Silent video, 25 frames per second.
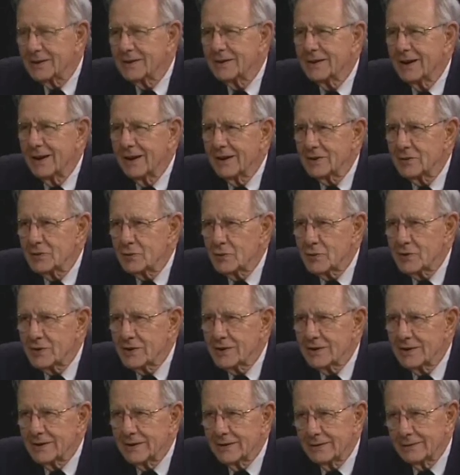the
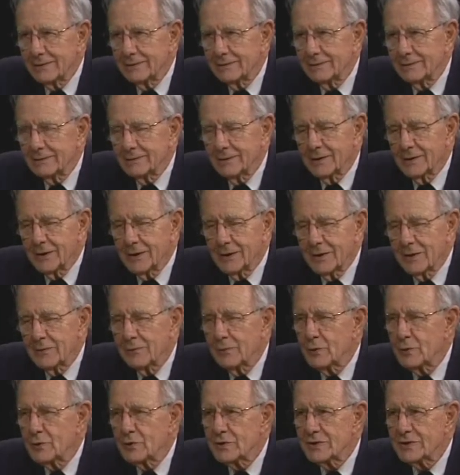nitrogen the
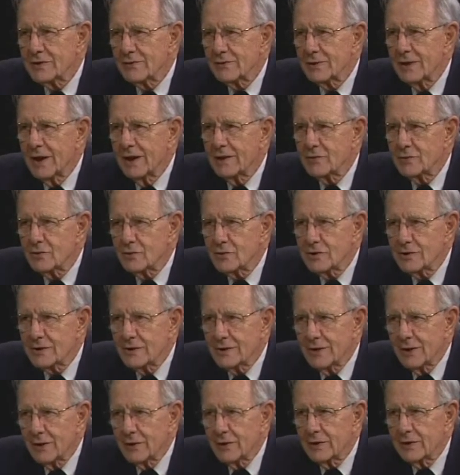influence of
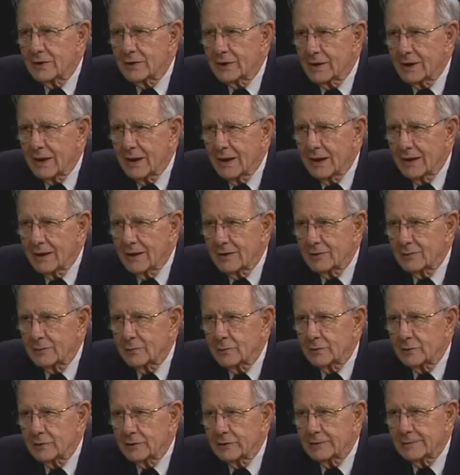nitrogen on the decay of
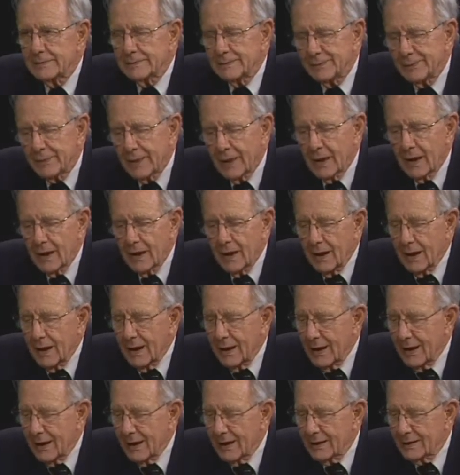wood,
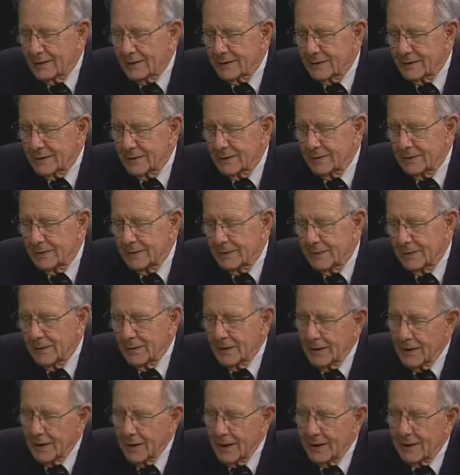and uh,
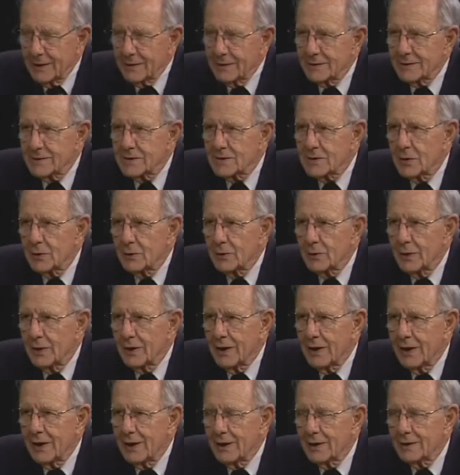and so
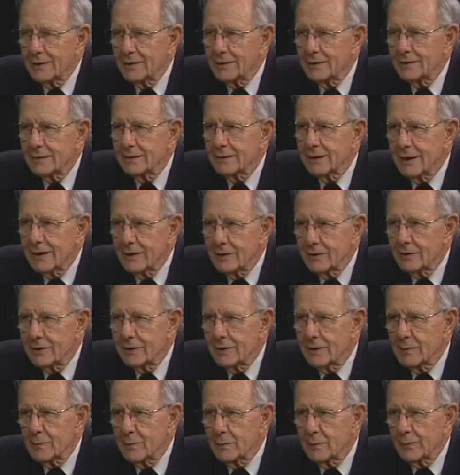I later
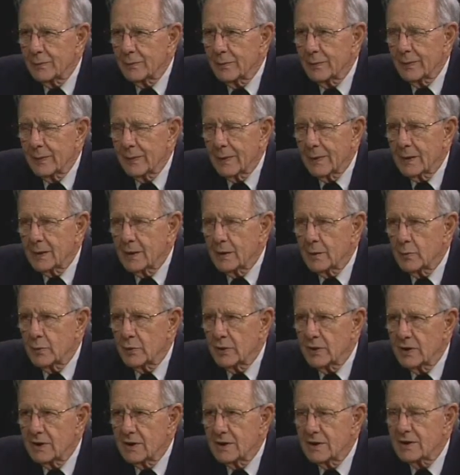com
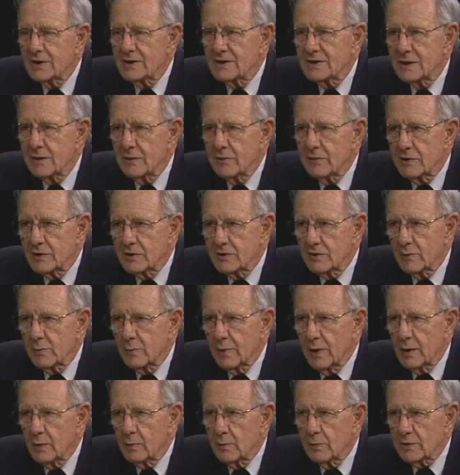completed a series of
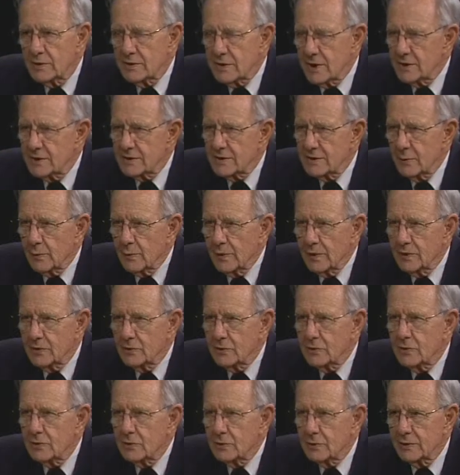papers. That's the way
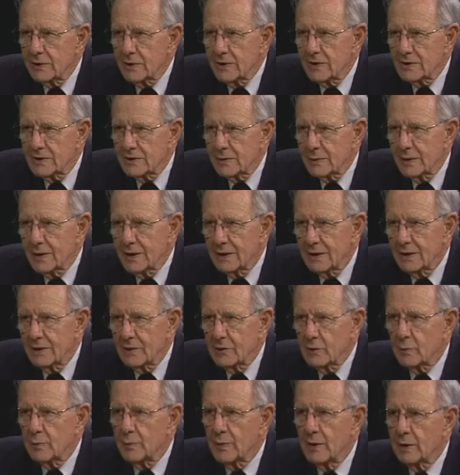you do it in Sweden.
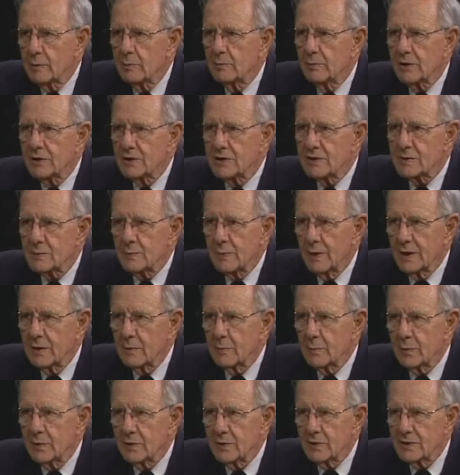You publish
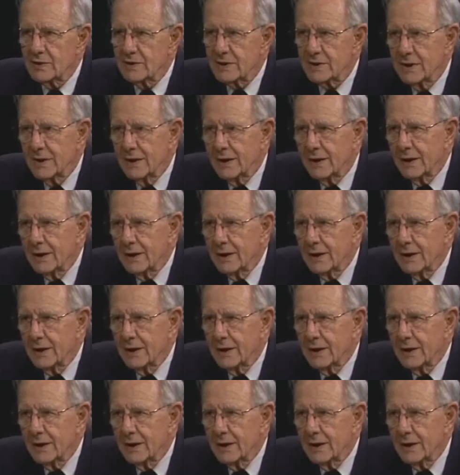papers,